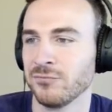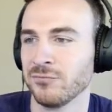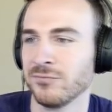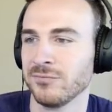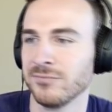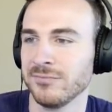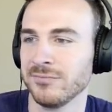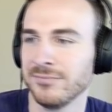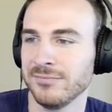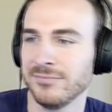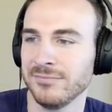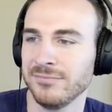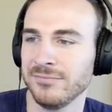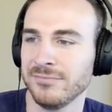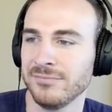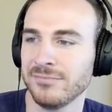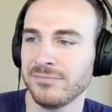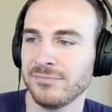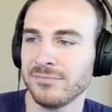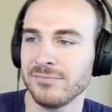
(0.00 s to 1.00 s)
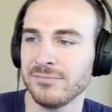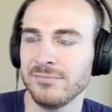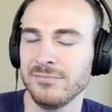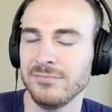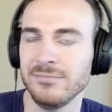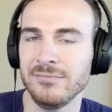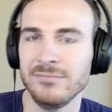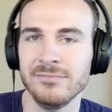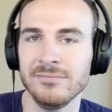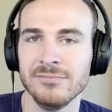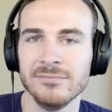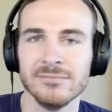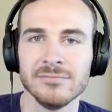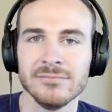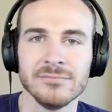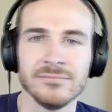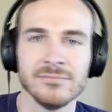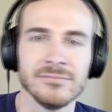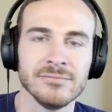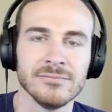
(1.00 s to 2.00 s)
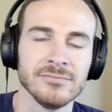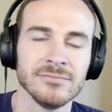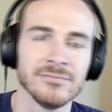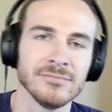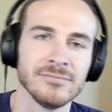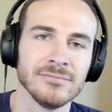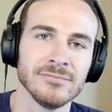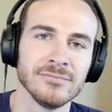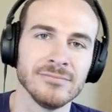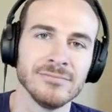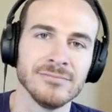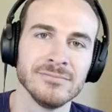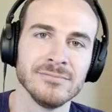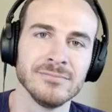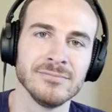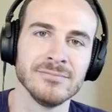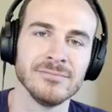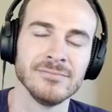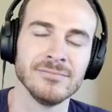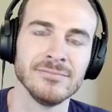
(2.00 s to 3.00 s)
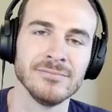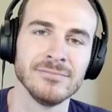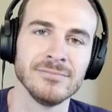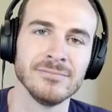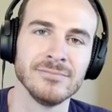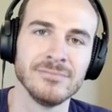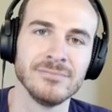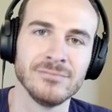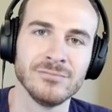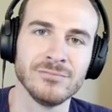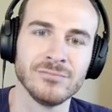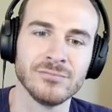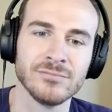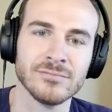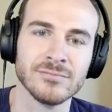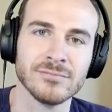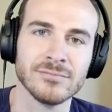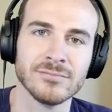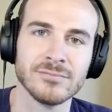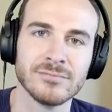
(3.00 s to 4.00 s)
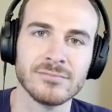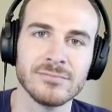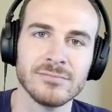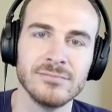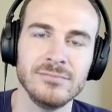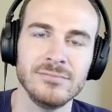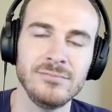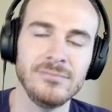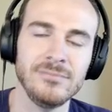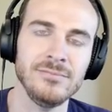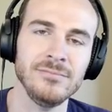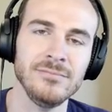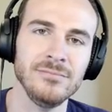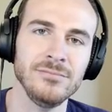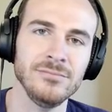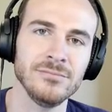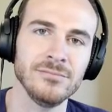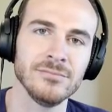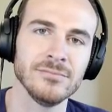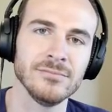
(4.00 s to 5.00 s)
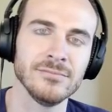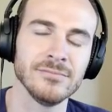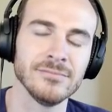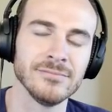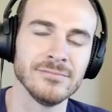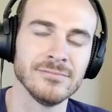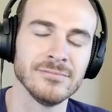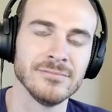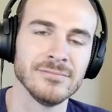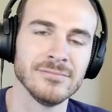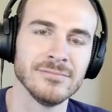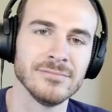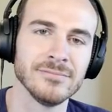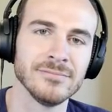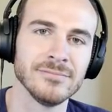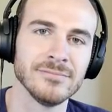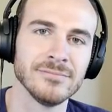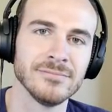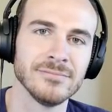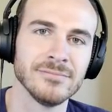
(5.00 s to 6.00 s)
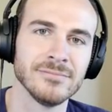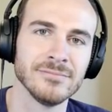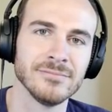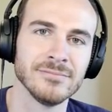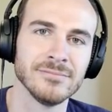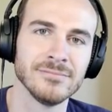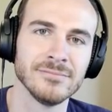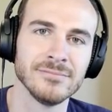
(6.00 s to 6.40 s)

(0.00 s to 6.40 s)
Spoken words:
No words are spoken by the person on screen.